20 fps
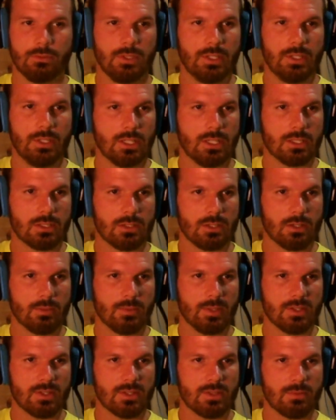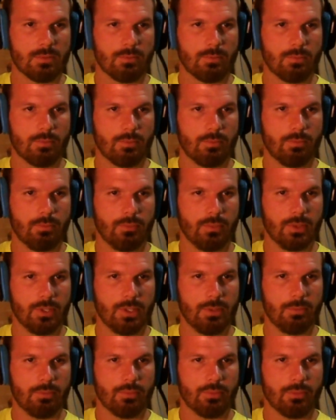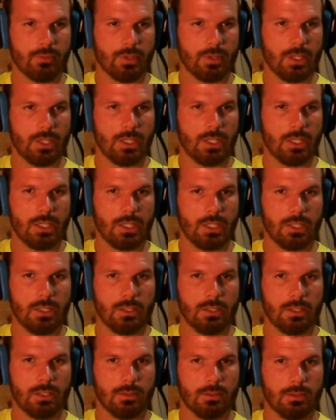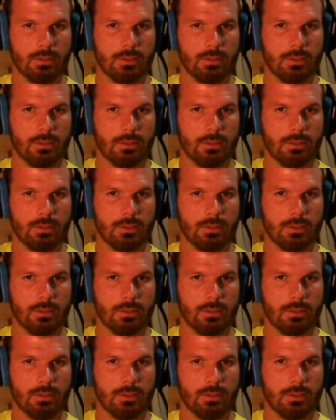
We did not talk about split brain.